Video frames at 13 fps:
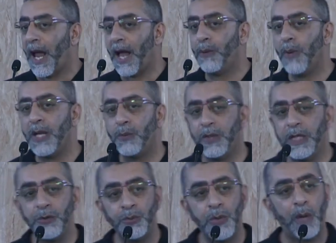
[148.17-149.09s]
And when
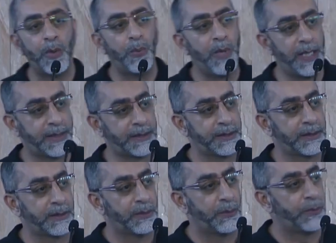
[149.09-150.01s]
we do our work,
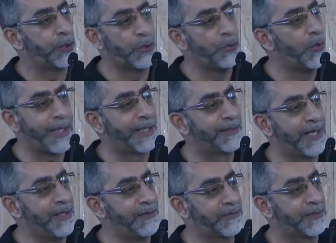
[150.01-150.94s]
we don't look at
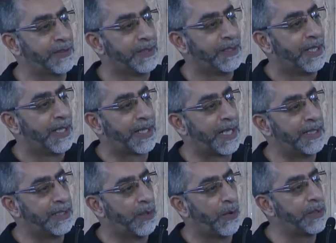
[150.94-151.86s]
race,
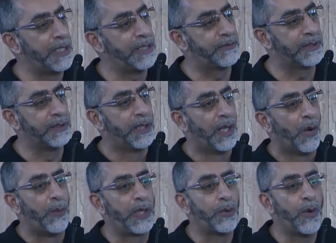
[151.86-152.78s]
color, or religion.
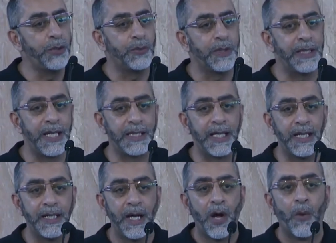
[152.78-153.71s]
We go into an
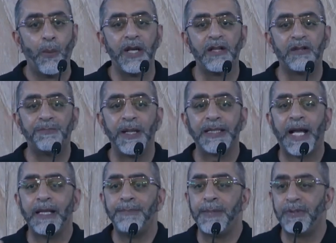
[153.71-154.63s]
area, we respect
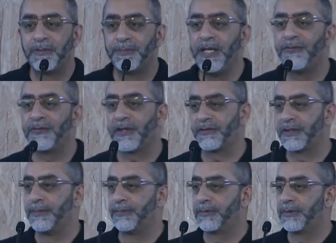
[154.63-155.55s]
other people's belief
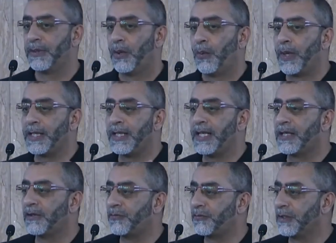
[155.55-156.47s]
systems, whether they're
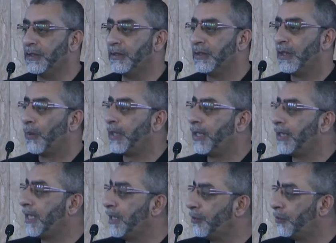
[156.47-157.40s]
Christian, whether
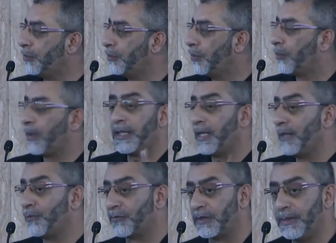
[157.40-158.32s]
they're Hindu, whether
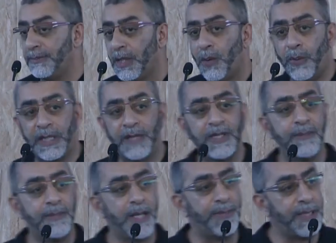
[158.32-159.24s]
they're Muslim, whatever
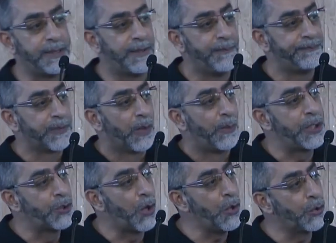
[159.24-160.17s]
they may be.
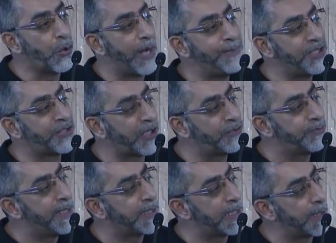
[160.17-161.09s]
We don't go and be
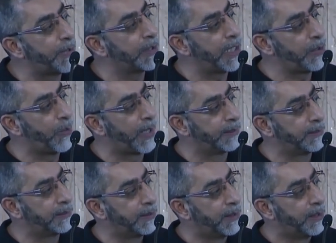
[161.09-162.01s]
judgmental about anyone.